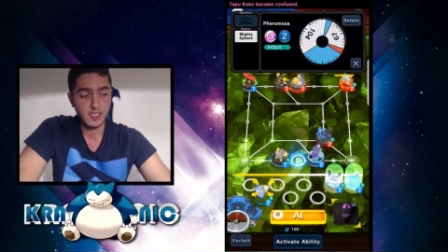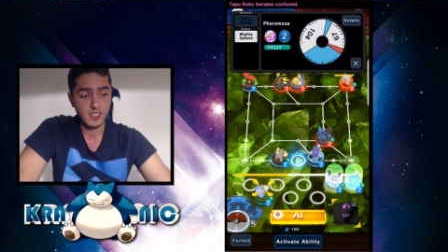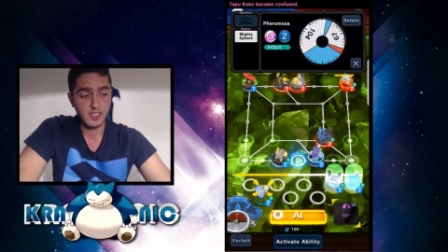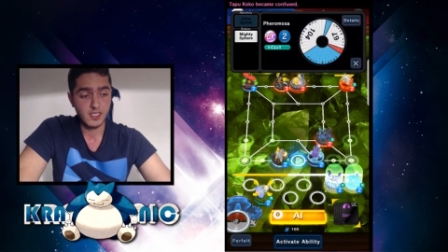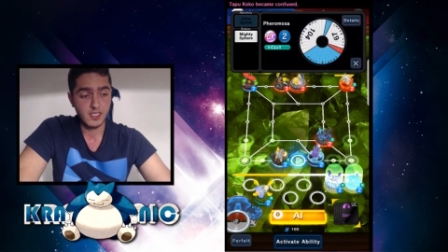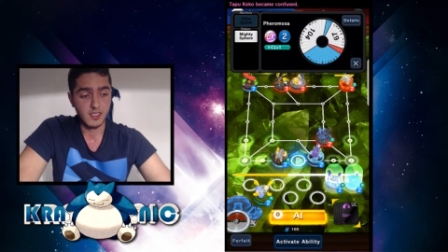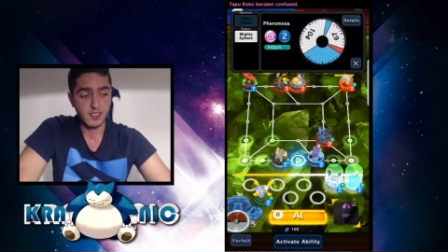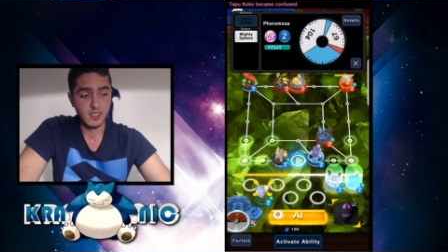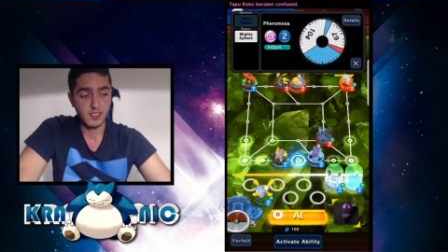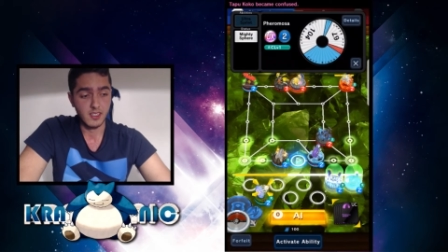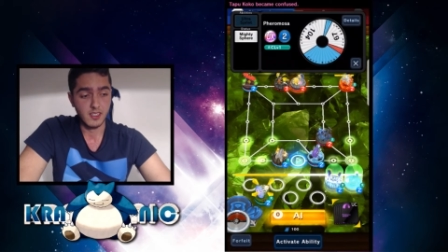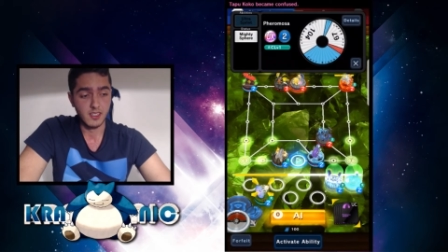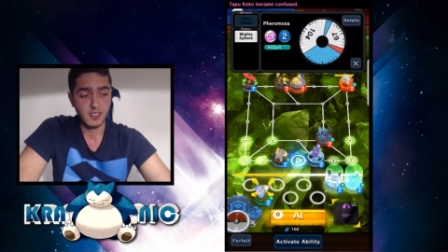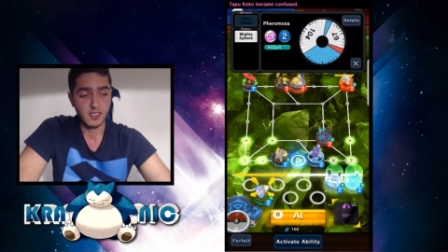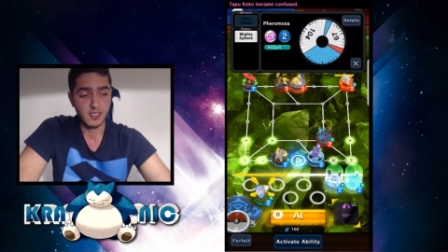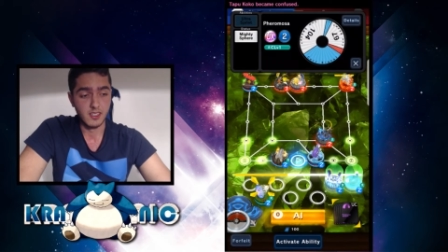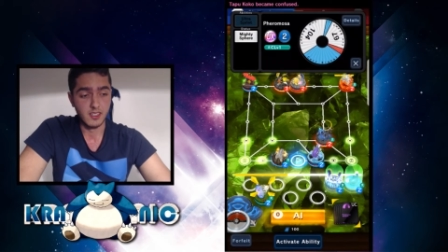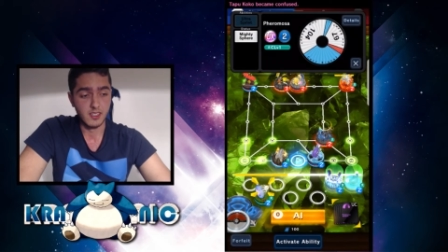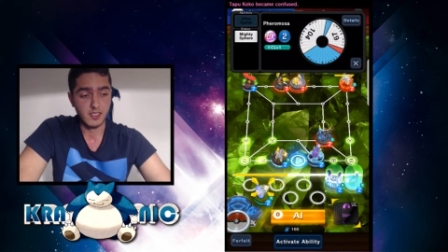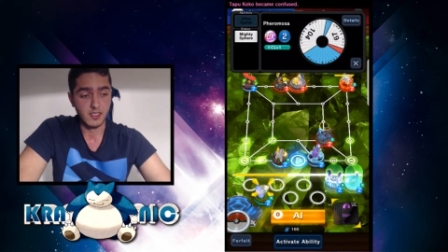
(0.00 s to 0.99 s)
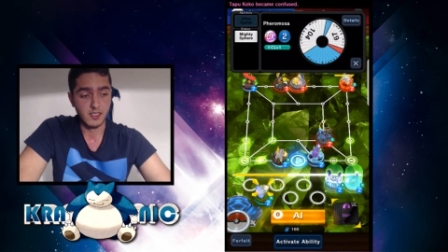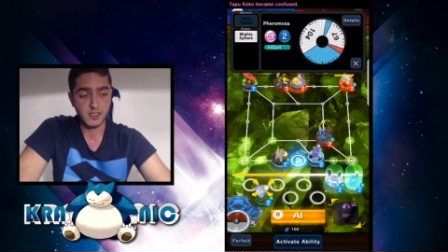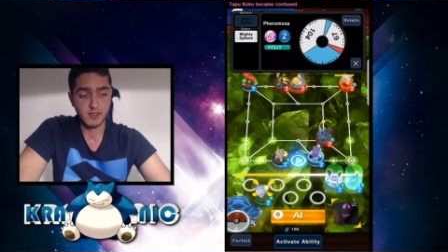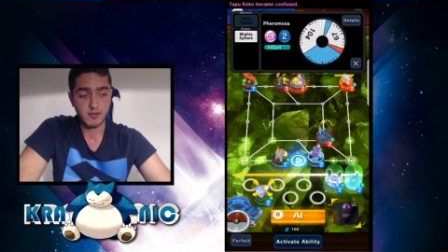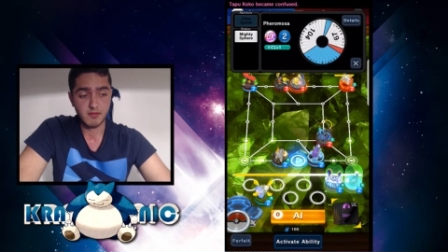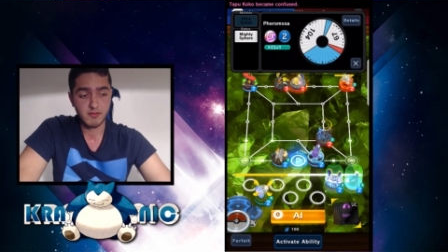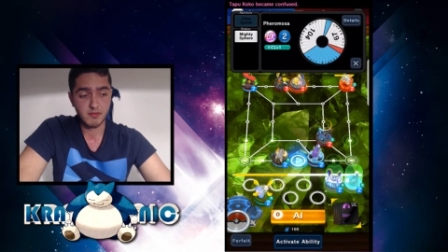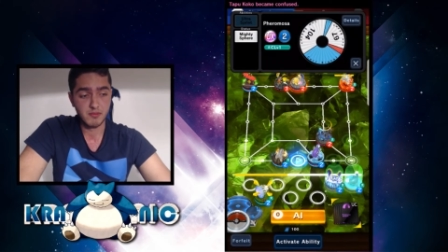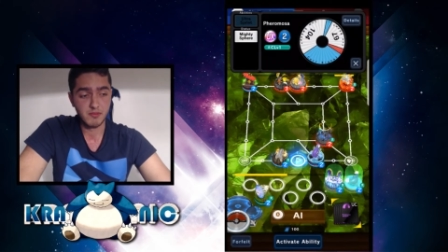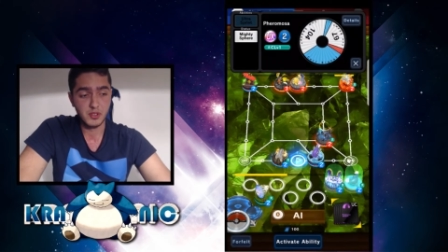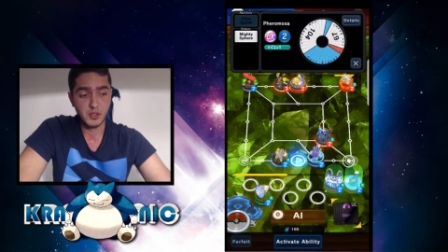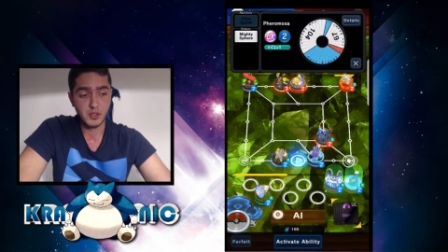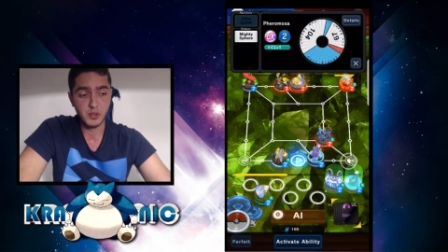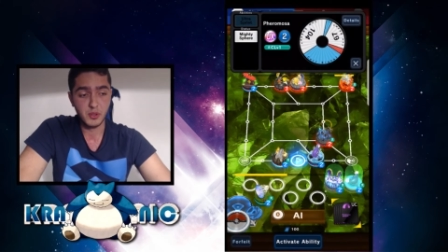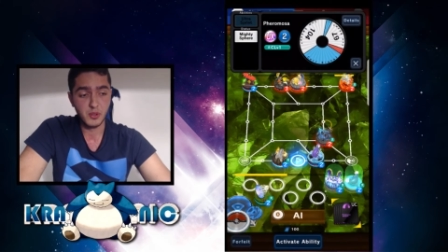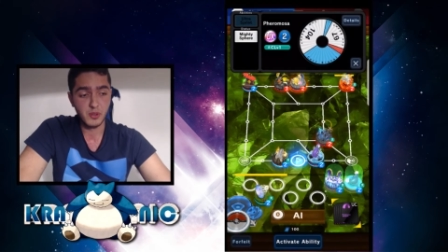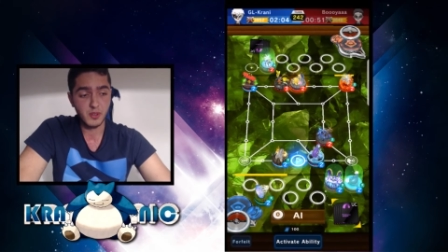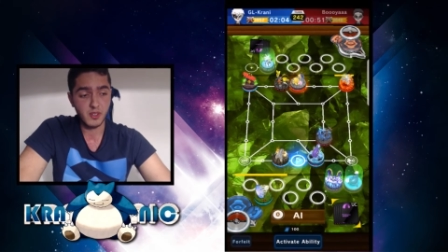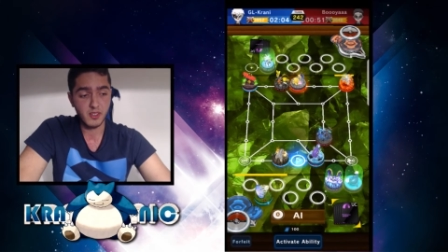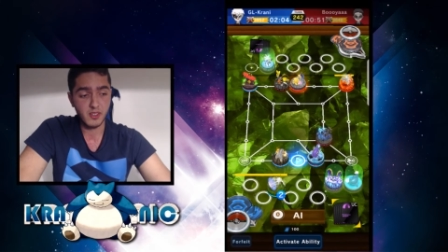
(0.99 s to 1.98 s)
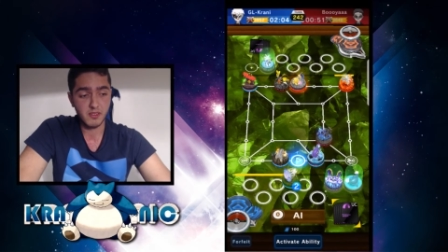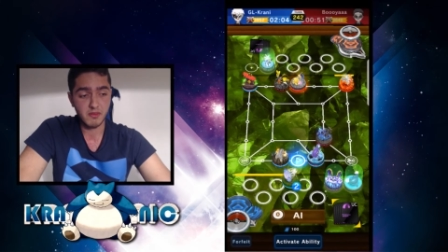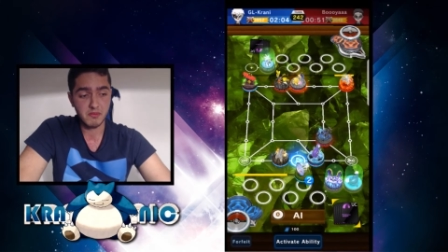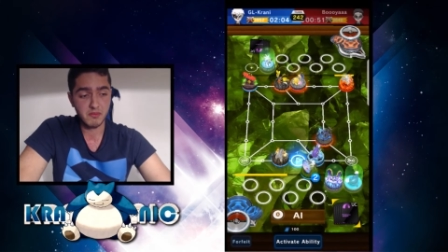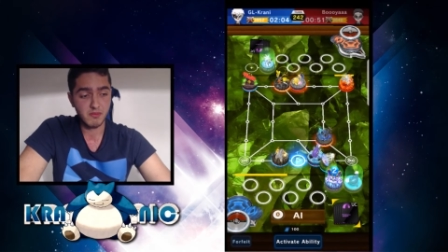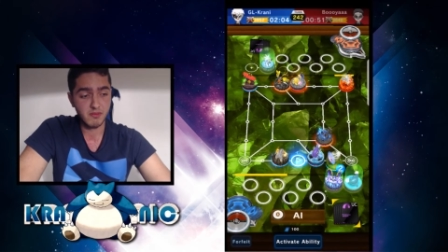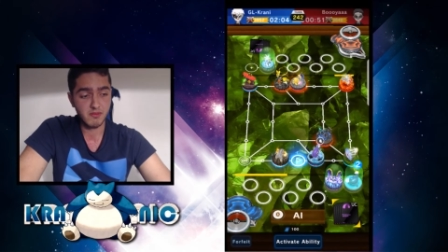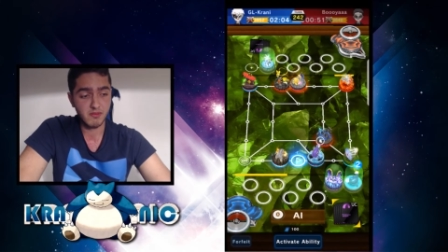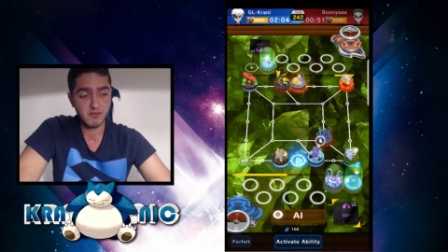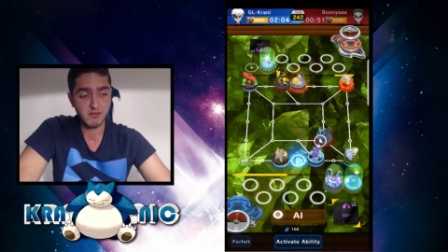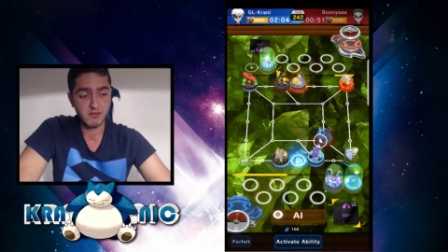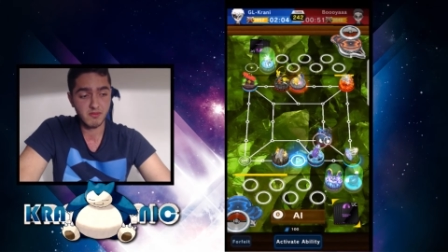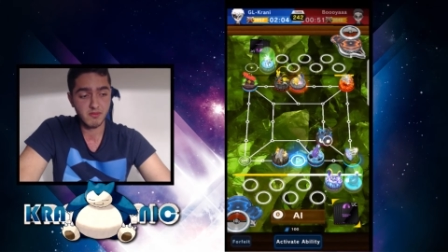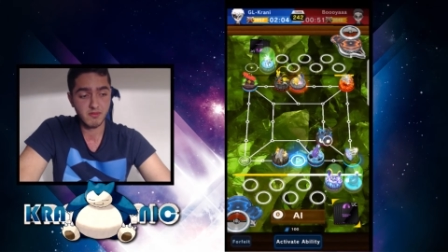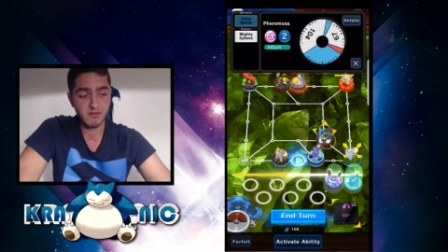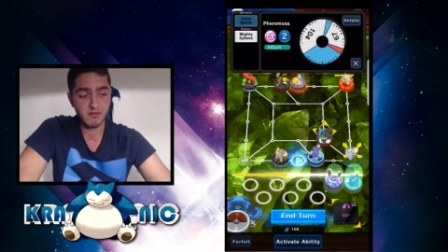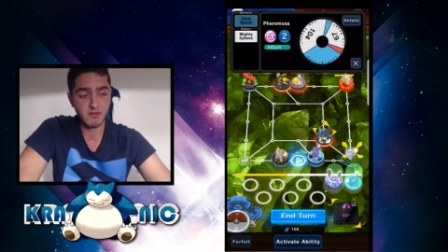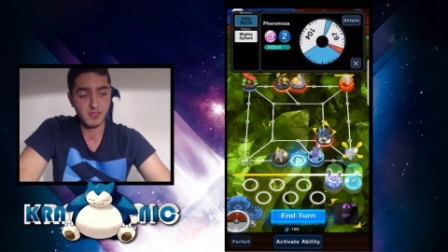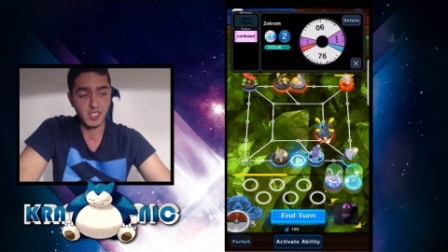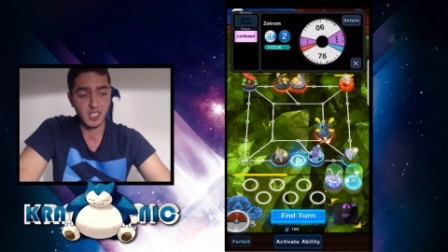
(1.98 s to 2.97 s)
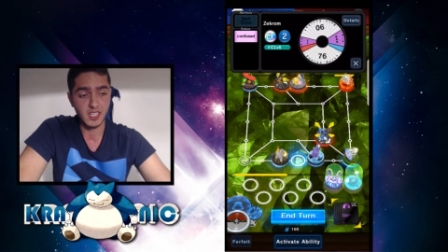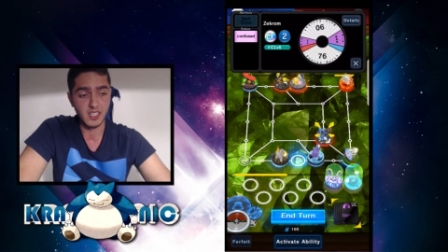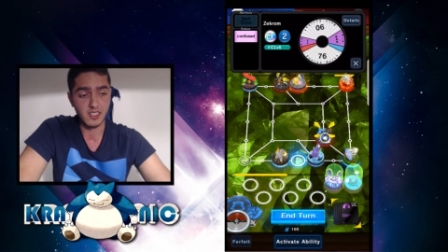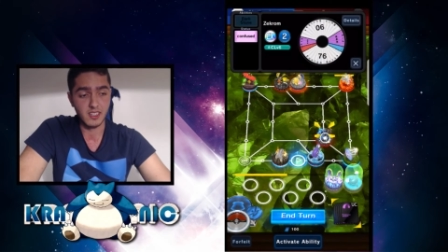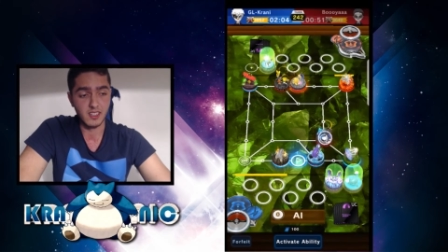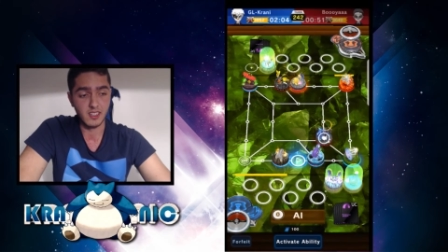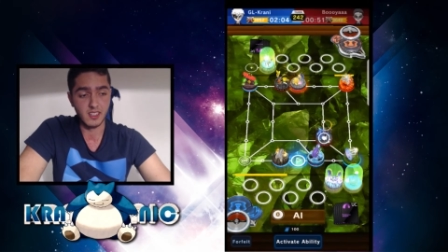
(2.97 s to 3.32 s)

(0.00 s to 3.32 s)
uh, good. Yeah,